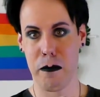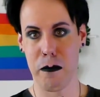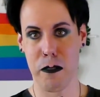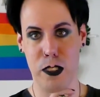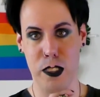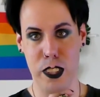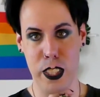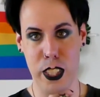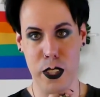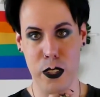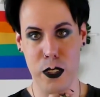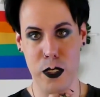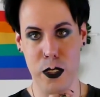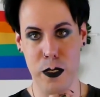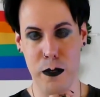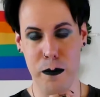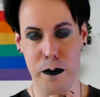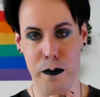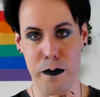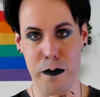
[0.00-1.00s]
stay
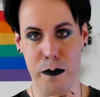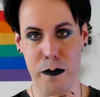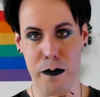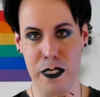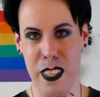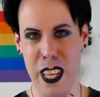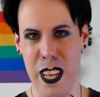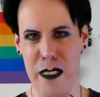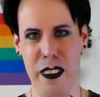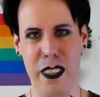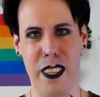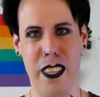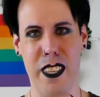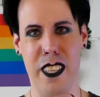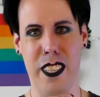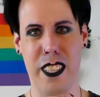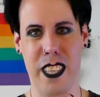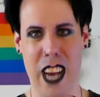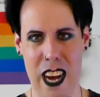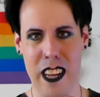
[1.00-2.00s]
cool, and for
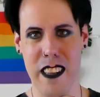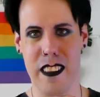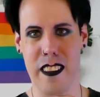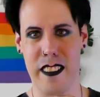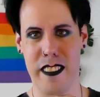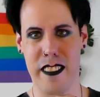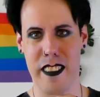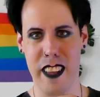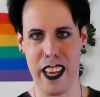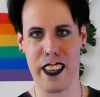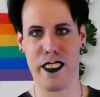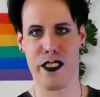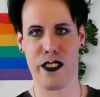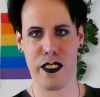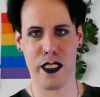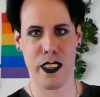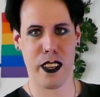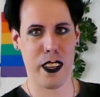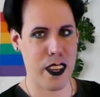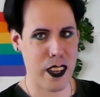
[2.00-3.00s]
God's
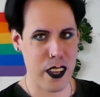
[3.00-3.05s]
sakes,